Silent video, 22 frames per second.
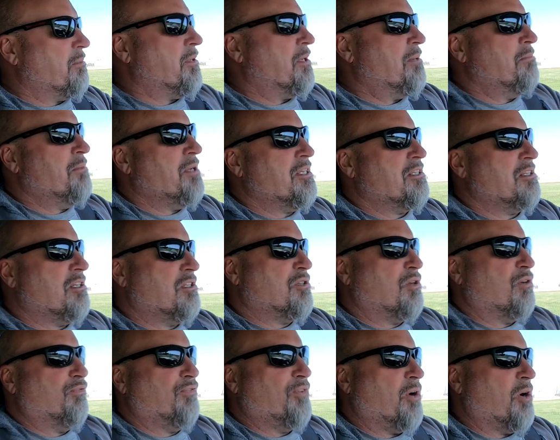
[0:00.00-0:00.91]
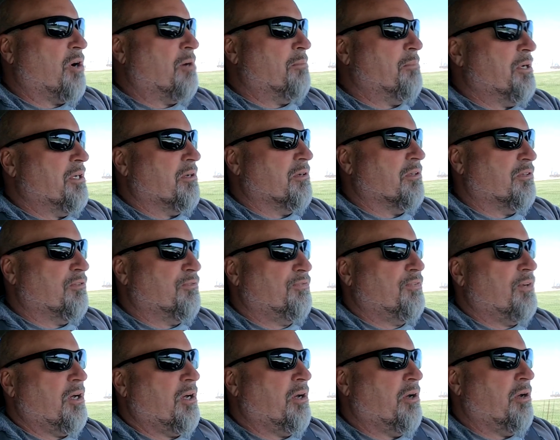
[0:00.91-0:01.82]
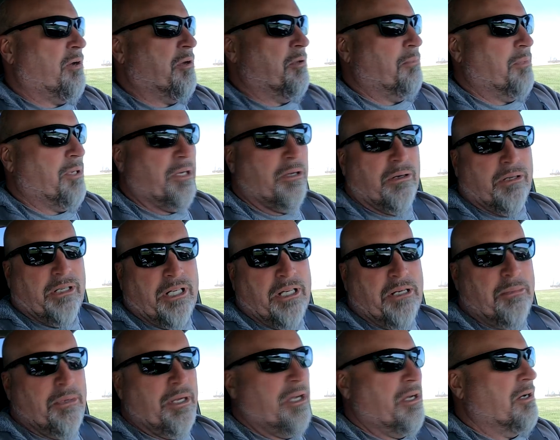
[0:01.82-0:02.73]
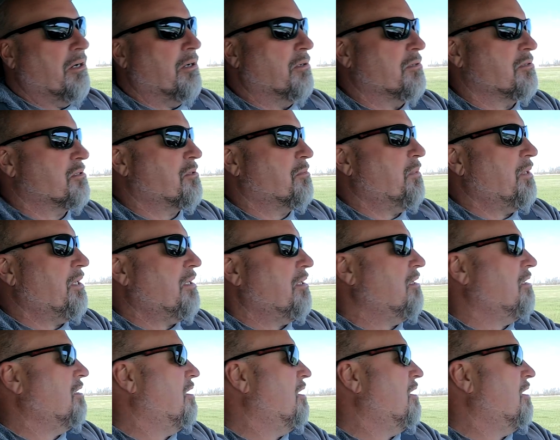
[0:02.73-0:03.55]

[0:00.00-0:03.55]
been busy so far. Been on the phone, been on emails, been